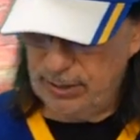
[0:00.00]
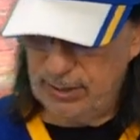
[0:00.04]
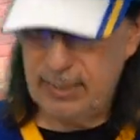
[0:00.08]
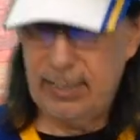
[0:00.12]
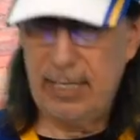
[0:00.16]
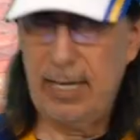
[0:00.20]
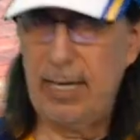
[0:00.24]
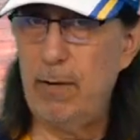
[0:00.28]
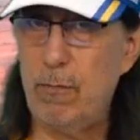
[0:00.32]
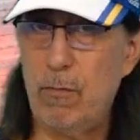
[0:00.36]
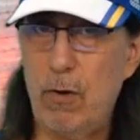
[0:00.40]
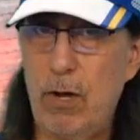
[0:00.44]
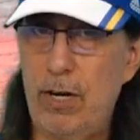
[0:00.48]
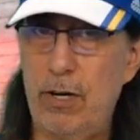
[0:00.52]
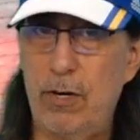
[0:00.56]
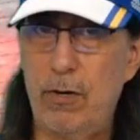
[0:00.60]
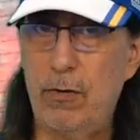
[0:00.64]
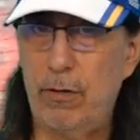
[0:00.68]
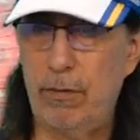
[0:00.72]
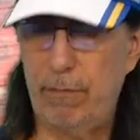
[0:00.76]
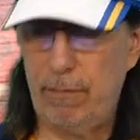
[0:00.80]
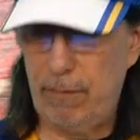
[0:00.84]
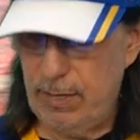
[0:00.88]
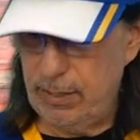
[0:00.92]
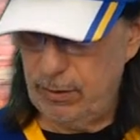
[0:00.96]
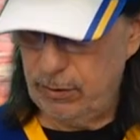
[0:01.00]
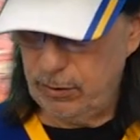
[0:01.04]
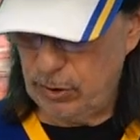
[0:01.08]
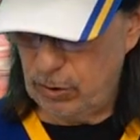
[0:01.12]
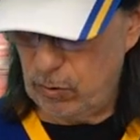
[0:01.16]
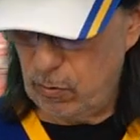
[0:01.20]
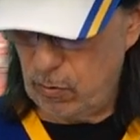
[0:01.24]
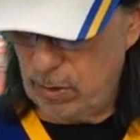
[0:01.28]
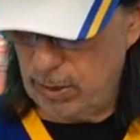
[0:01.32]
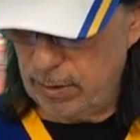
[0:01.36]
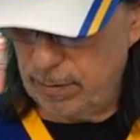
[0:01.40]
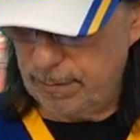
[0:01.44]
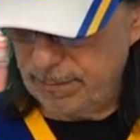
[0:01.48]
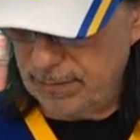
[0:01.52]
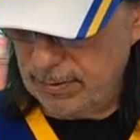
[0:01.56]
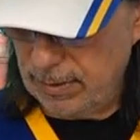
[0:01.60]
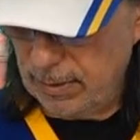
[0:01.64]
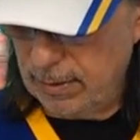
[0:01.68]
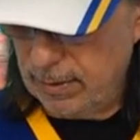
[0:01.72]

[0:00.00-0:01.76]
it because I didn't want to know the final score.